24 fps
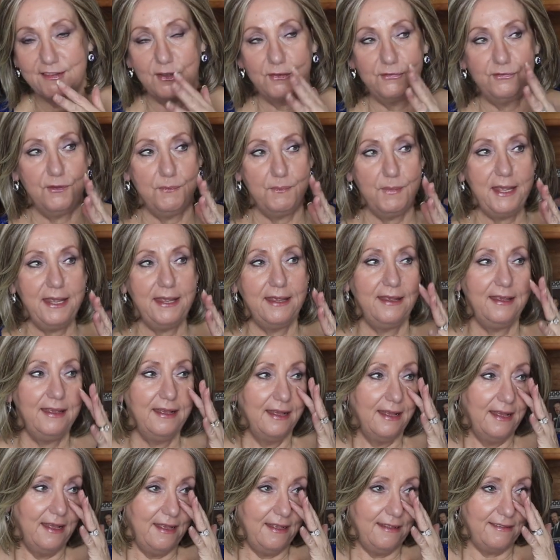So for me,
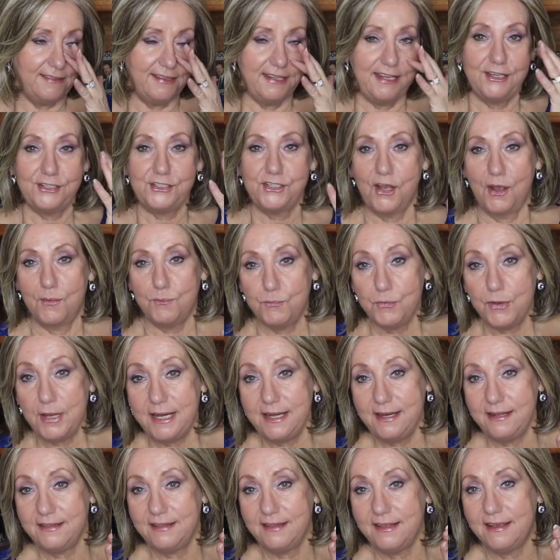seeing Tom
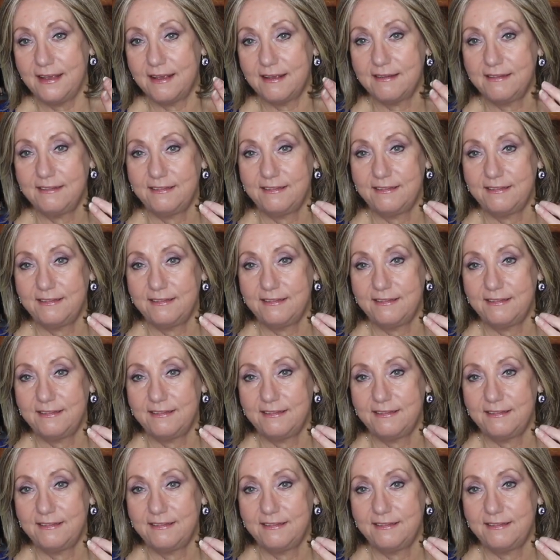Brady there,